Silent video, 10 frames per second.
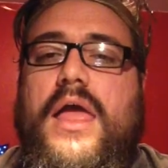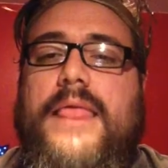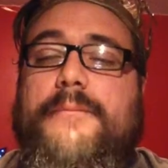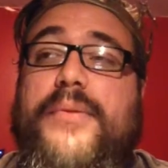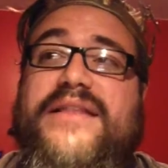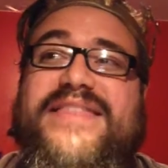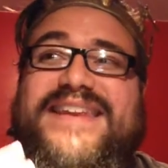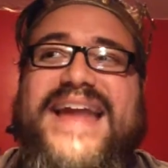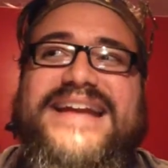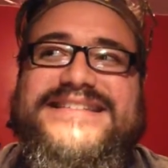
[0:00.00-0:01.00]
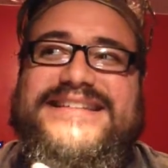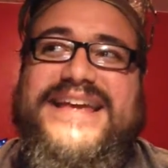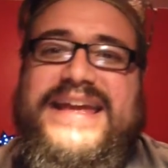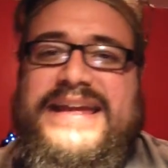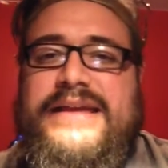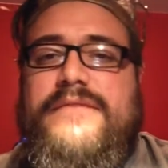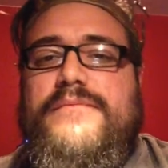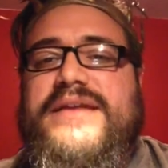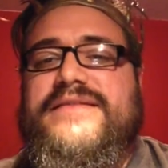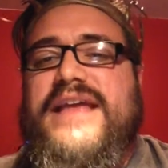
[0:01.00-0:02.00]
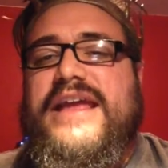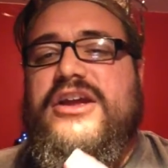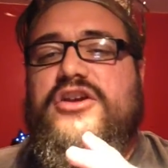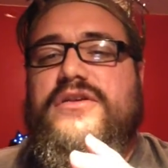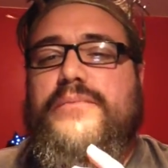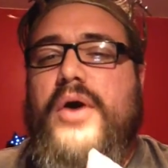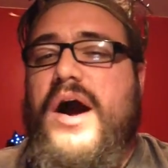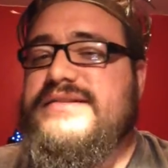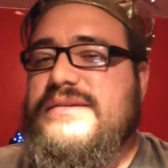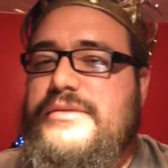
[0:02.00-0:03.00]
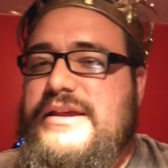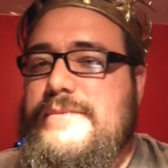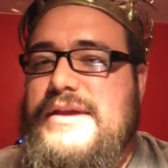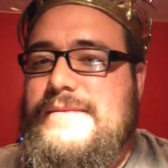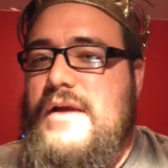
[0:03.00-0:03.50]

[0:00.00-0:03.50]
But the Night's King means that it could possibly be